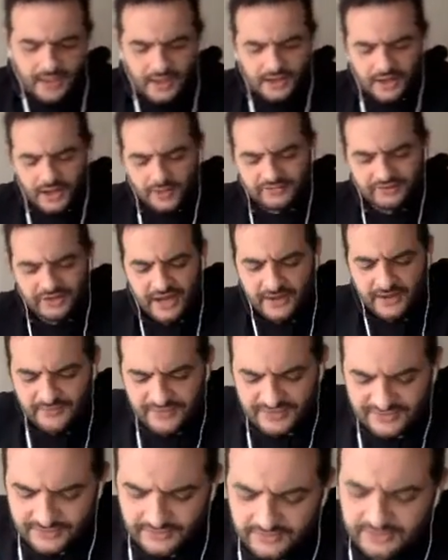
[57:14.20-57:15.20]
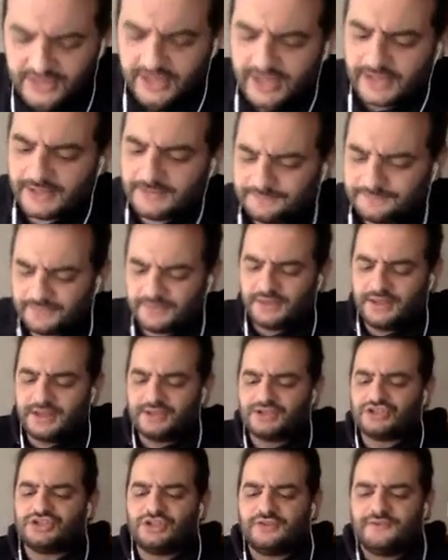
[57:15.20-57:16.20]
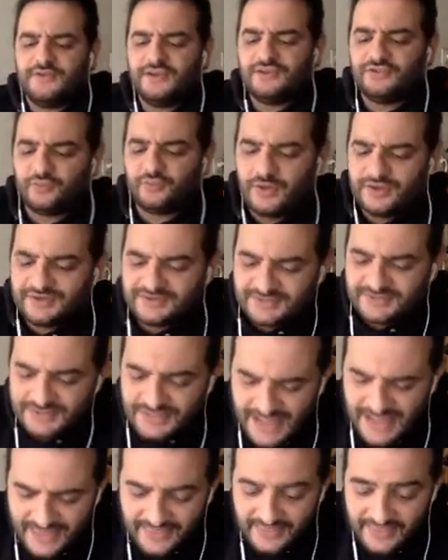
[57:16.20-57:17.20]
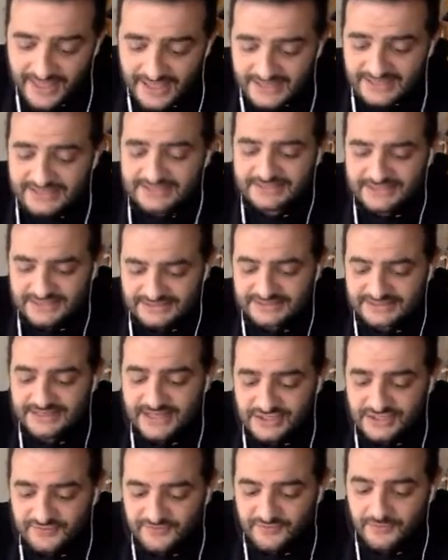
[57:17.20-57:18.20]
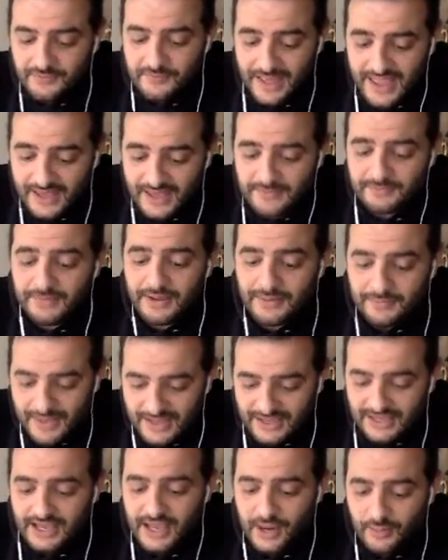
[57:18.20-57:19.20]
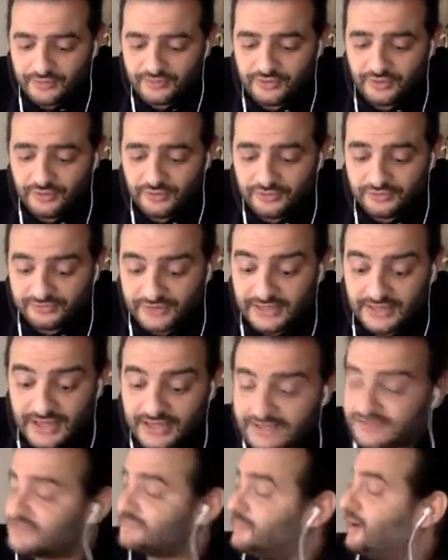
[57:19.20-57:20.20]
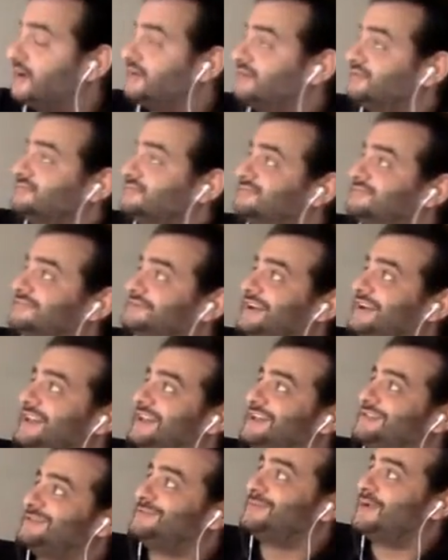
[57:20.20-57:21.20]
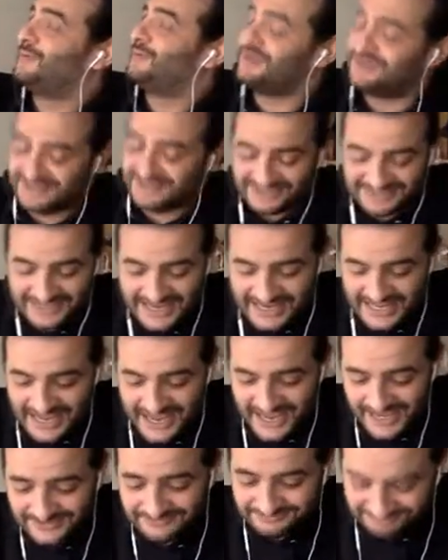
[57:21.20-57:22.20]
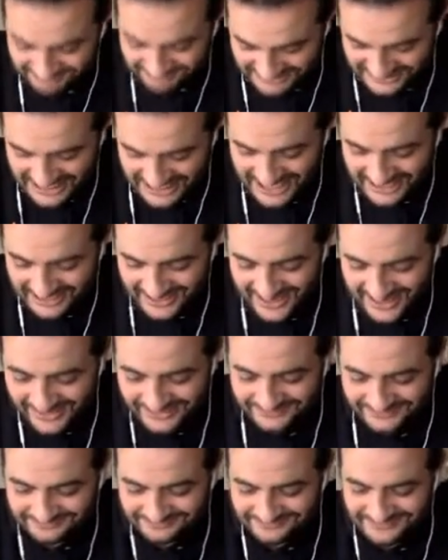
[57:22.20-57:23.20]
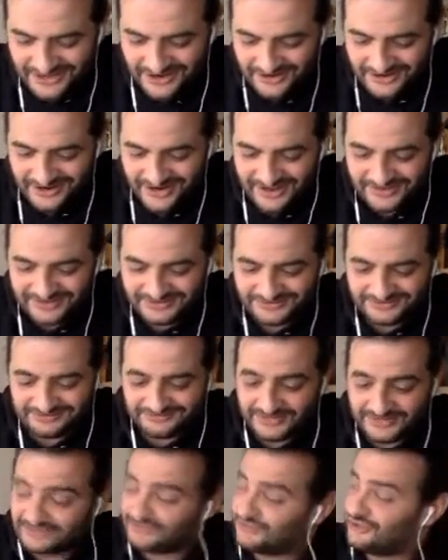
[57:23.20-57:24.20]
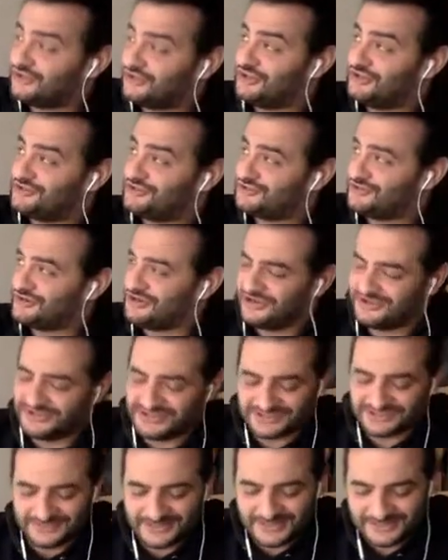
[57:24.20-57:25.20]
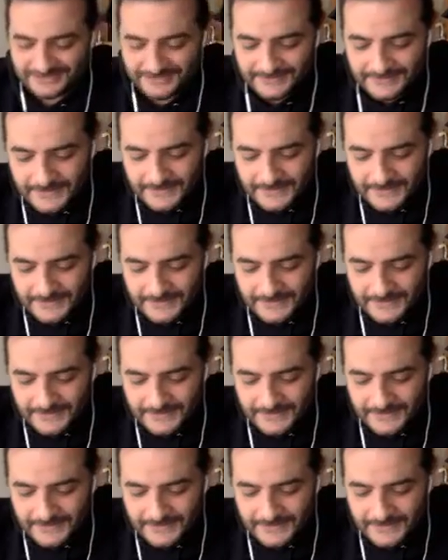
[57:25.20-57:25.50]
Comes in every single night and gets shit faced wasted, and then seeks attention from men by making out with girls. I like this model. I like this model. What is this? An 88? It's an 88. Okay, that's a good history on this model.